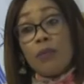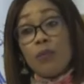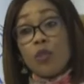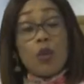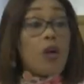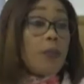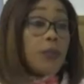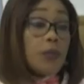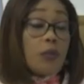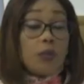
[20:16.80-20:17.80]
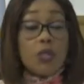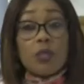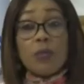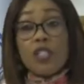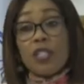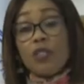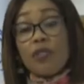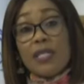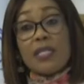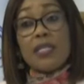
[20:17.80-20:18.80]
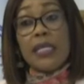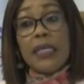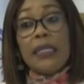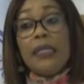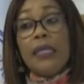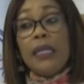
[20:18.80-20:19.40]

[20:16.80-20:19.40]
took up with so much interest in.